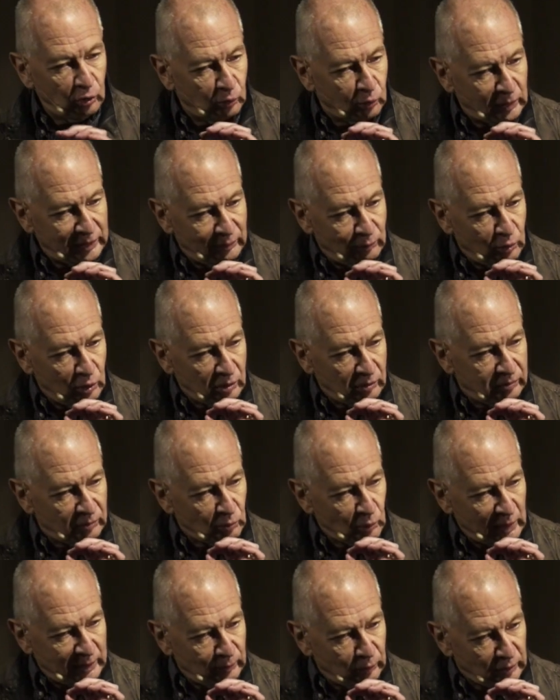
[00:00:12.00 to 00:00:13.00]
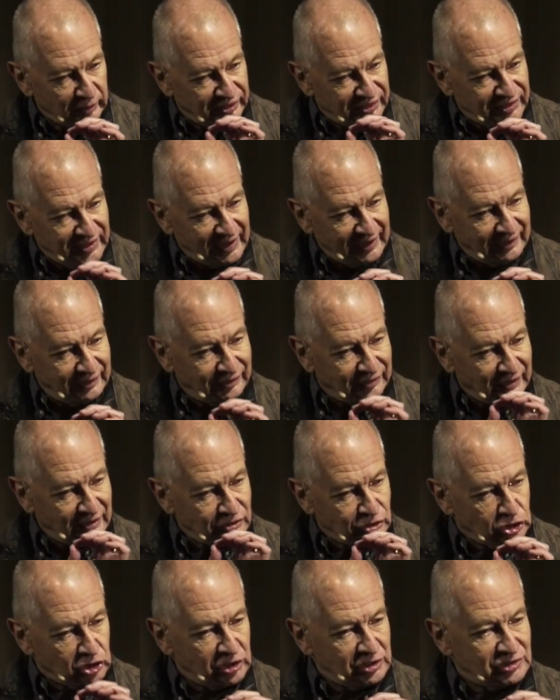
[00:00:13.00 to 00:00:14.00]
we will think that
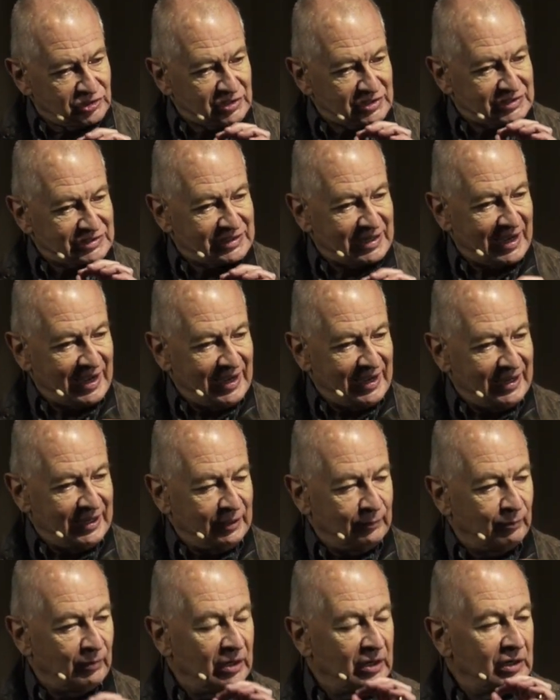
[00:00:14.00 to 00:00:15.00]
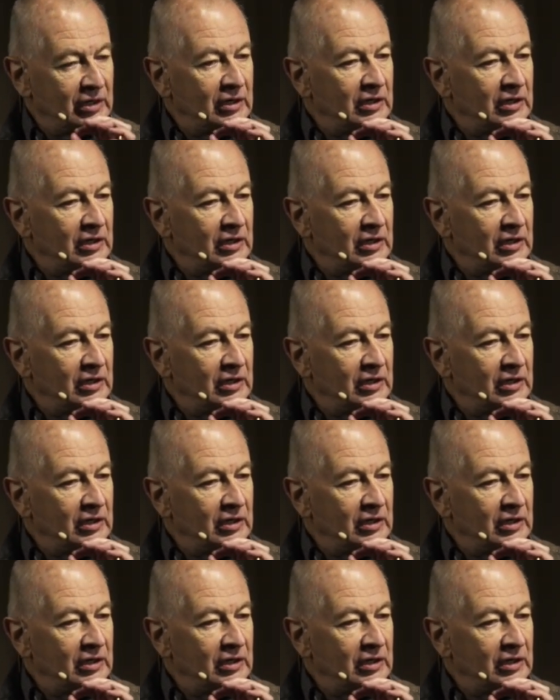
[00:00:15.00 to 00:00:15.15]
Jesus came